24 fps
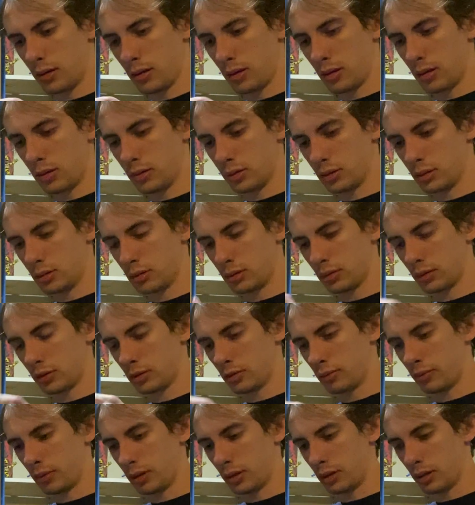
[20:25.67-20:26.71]
It just
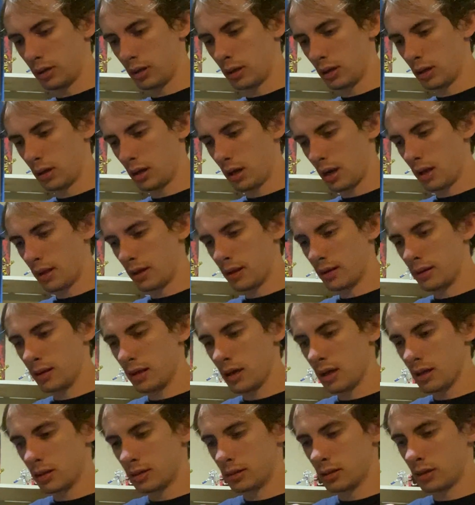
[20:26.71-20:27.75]
looks weird. And then
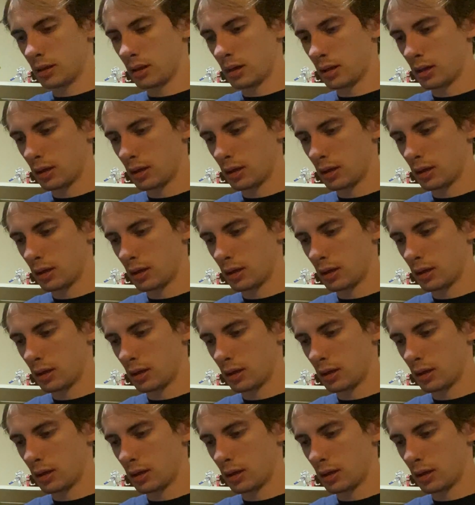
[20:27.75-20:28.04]
this